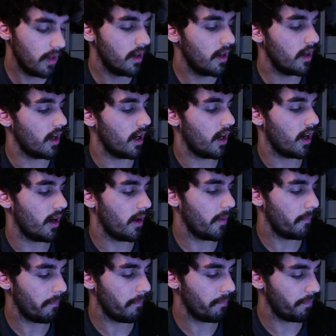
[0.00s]

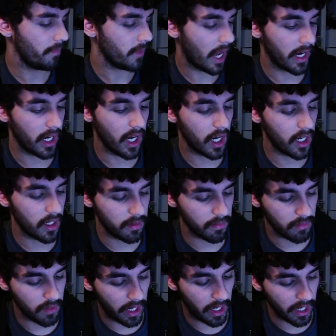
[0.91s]
I
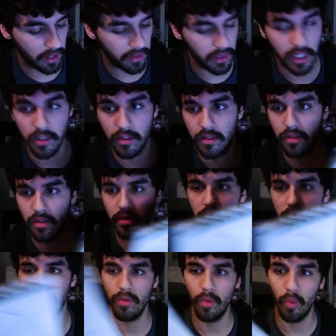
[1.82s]
got
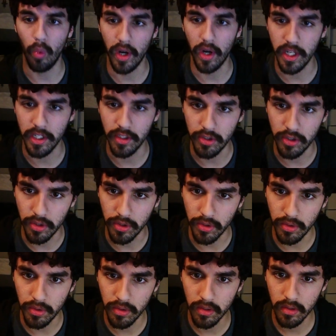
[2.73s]
these 1 and
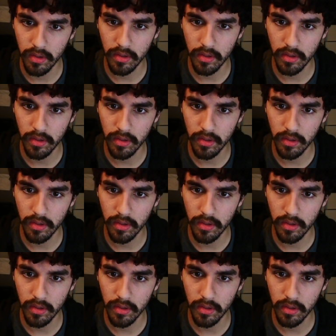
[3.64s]
2